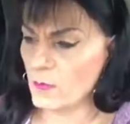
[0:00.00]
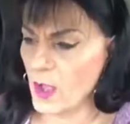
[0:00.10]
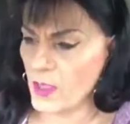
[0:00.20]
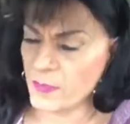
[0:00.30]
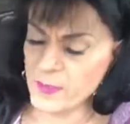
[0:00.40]

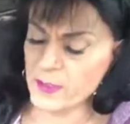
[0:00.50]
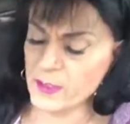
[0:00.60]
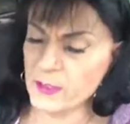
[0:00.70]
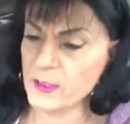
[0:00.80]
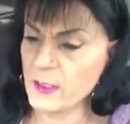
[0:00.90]

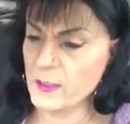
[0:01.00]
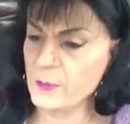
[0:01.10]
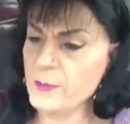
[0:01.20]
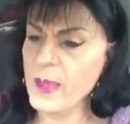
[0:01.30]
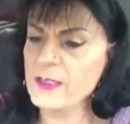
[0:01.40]
Rothman. The
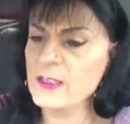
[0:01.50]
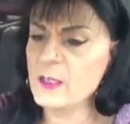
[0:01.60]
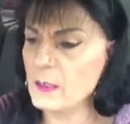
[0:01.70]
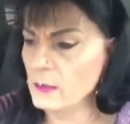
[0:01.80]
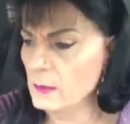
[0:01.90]
best
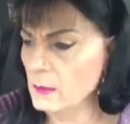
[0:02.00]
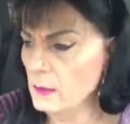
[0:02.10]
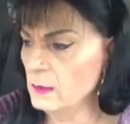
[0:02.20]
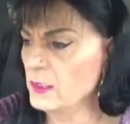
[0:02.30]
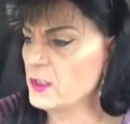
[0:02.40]

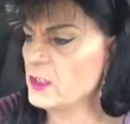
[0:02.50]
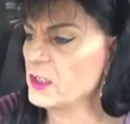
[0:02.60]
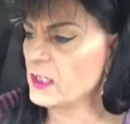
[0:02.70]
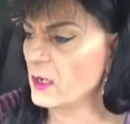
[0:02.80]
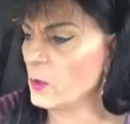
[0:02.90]

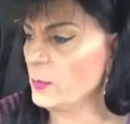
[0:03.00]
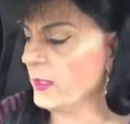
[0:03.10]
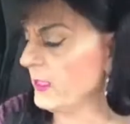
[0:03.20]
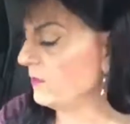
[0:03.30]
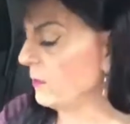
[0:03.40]
logistical
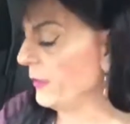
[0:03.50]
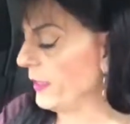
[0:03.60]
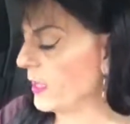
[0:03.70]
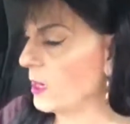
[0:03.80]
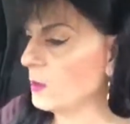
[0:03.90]
place for
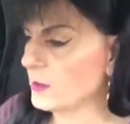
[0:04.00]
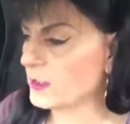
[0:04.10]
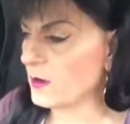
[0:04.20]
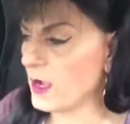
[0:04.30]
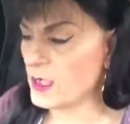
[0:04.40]
me to go
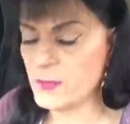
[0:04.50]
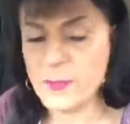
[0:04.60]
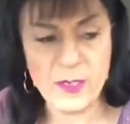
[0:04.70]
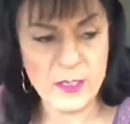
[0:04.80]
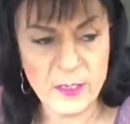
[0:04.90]
was their
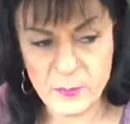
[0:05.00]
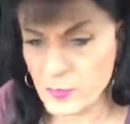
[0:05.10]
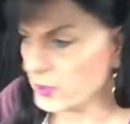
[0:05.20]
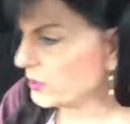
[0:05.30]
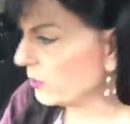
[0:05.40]
hospital in
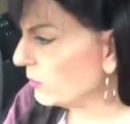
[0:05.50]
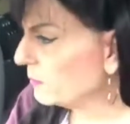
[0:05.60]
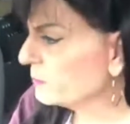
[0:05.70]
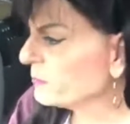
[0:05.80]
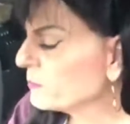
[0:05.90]
Bristol.
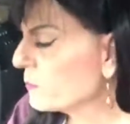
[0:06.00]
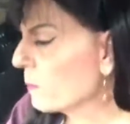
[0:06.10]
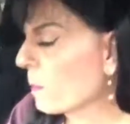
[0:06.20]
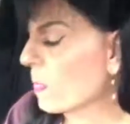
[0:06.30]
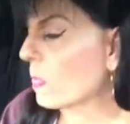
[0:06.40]

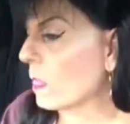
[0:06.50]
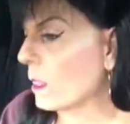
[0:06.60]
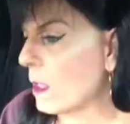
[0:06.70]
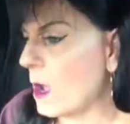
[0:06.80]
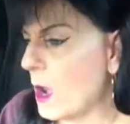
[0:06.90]

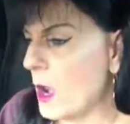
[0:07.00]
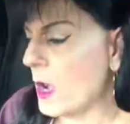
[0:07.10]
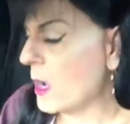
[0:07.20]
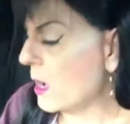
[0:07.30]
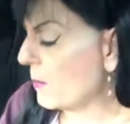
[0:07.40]

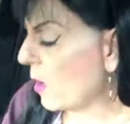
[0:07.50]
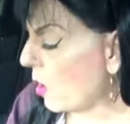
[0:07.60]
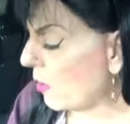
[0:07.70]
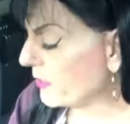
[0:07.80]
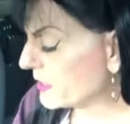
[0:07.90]

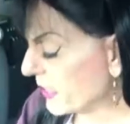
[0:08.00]
All the